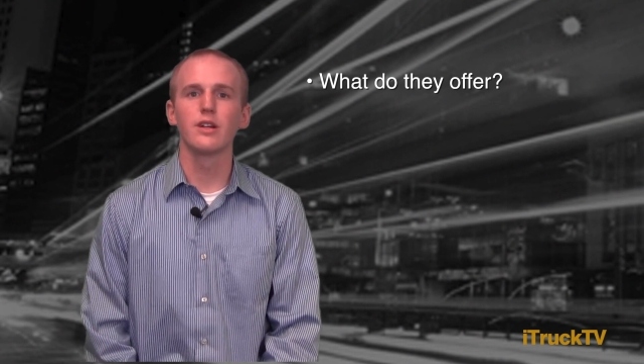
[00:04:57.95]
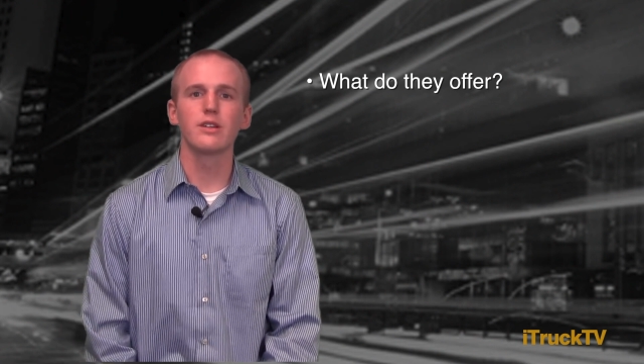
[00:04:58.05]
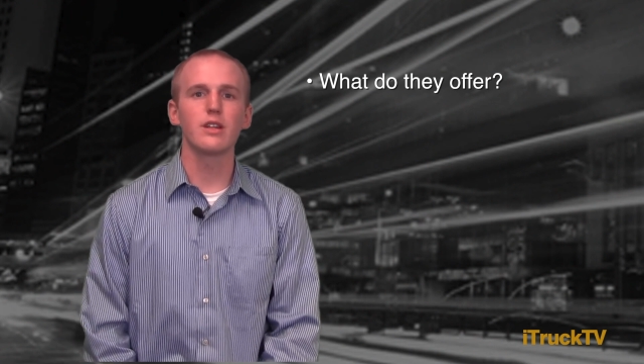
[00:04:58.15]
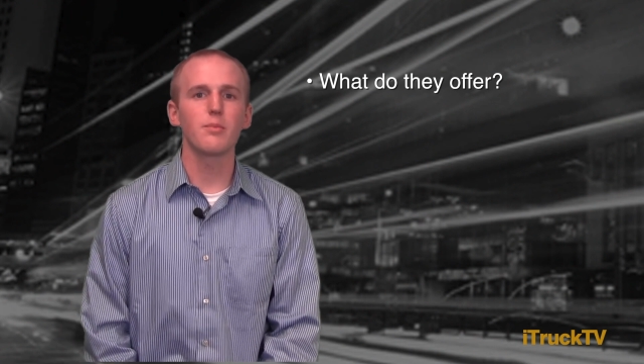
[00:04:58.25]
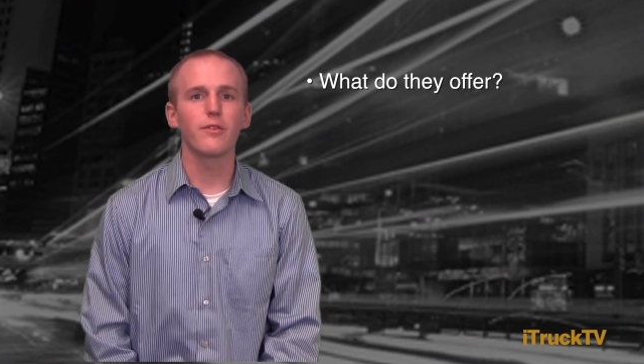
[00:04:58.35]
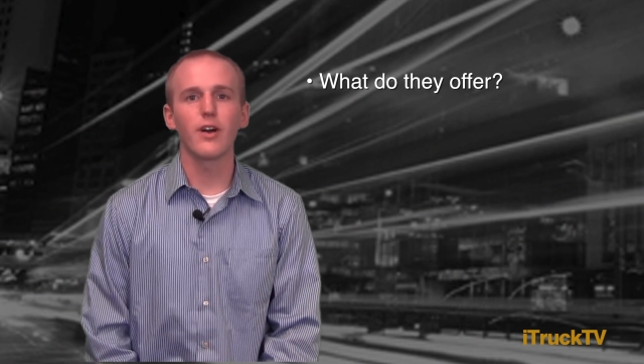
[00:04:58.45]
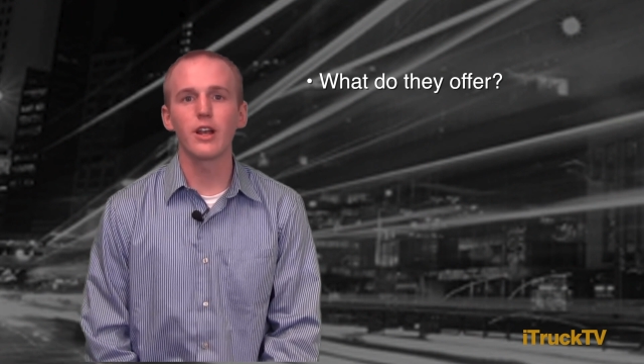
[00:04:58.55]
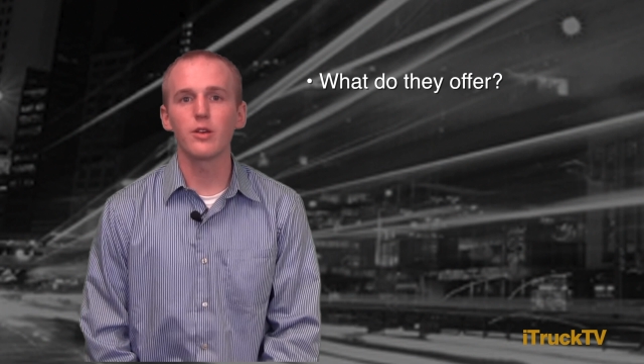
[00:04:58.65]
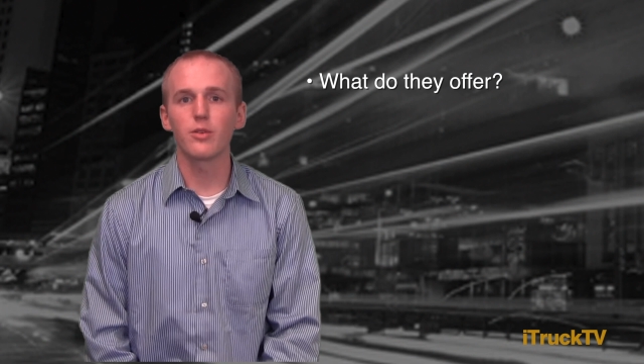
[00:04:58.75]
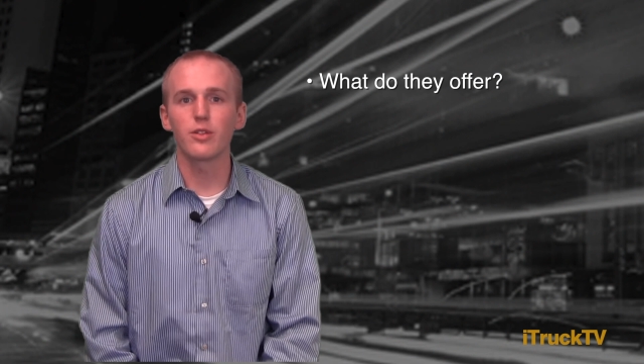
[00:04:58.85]
Do they
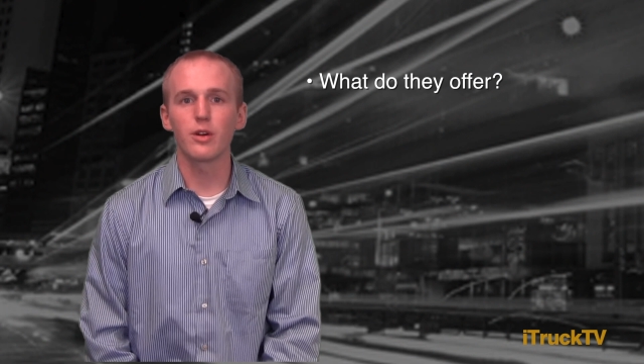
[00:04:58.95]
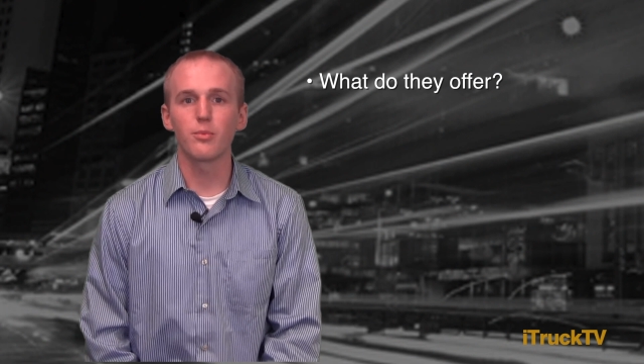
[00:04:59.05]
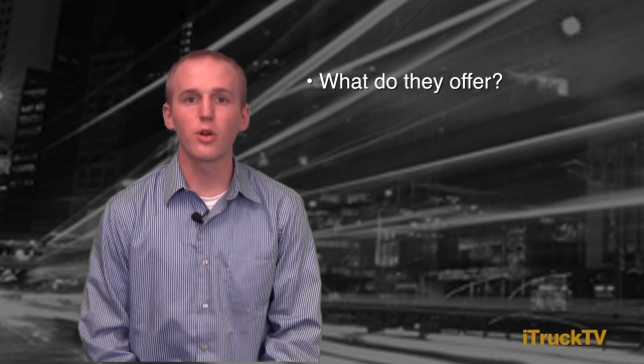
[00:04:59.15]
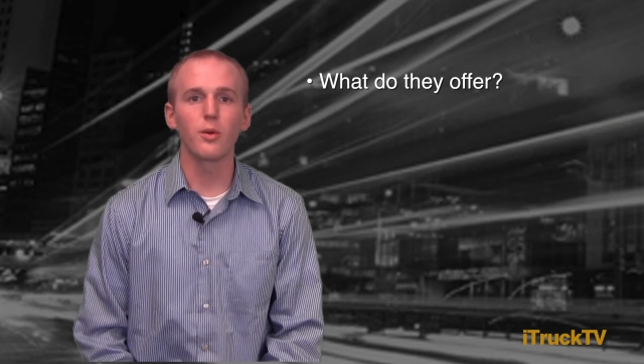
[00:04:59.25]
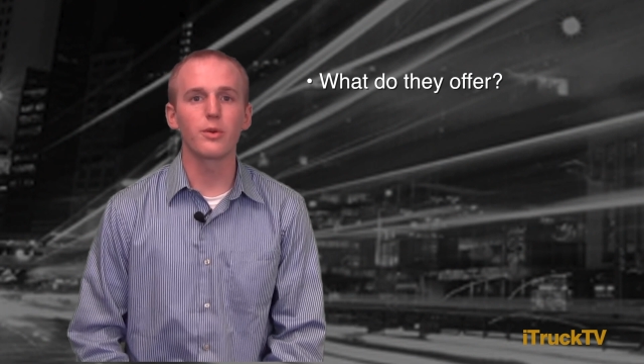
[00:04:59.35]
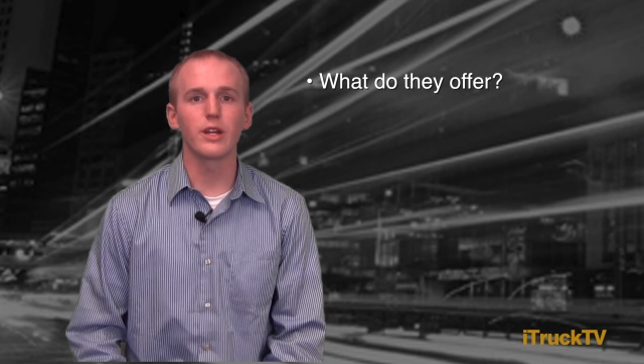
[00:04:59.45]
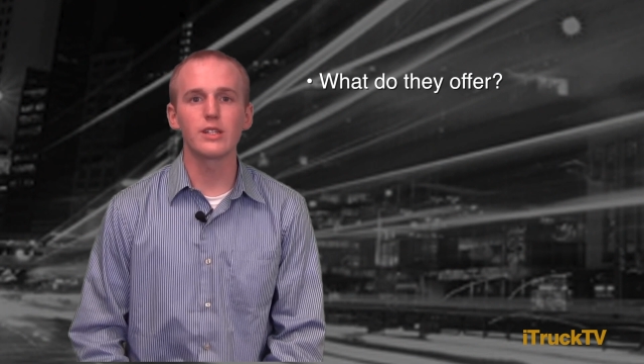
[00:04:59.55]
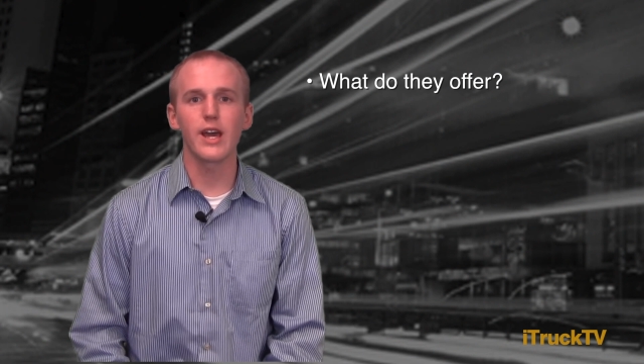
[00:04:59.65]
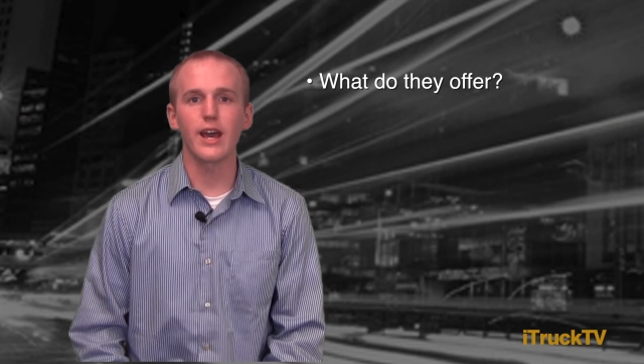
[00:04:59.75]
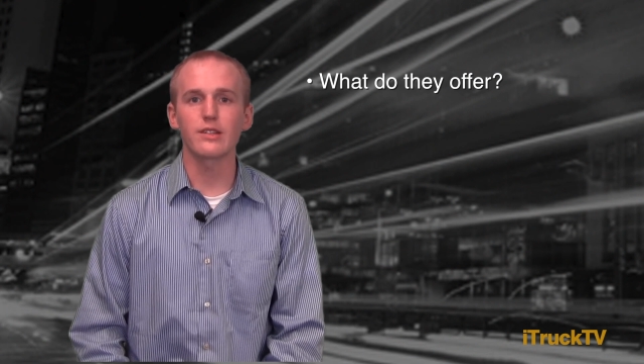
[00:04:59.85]
provide you with the
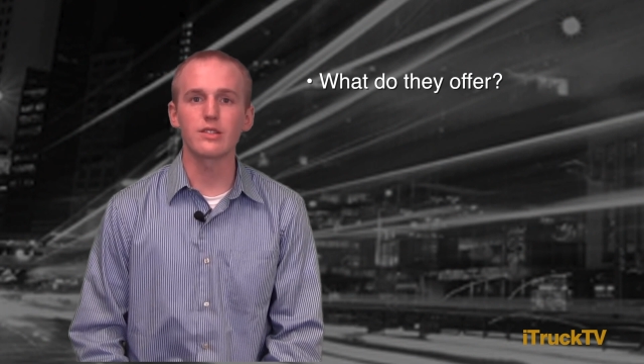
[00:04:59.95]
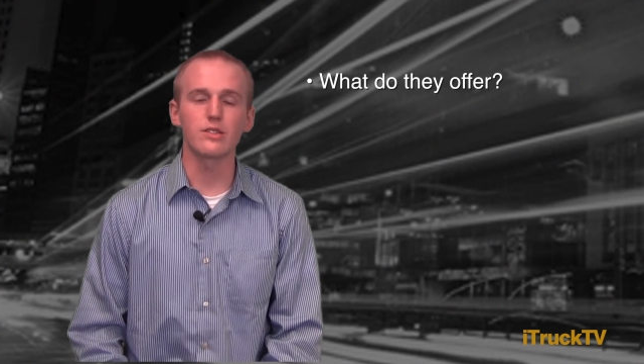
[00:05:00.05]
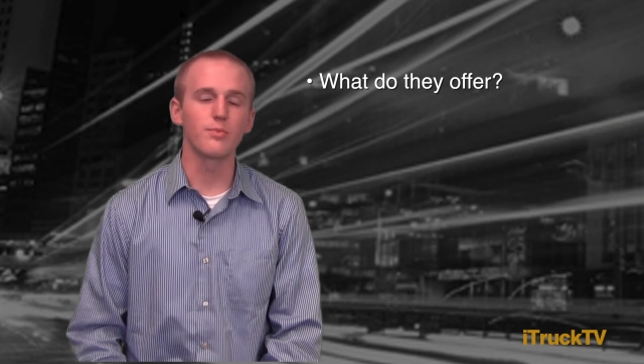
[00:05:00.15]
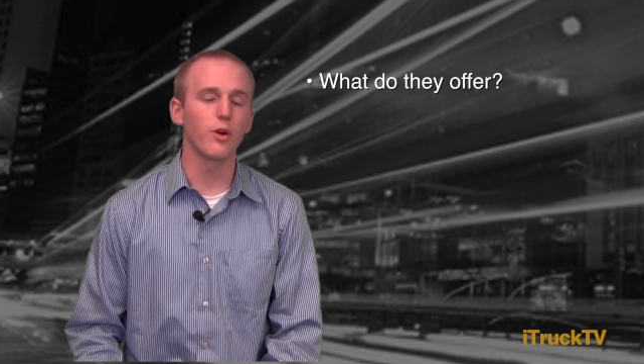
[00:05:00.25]
appropriate taxes,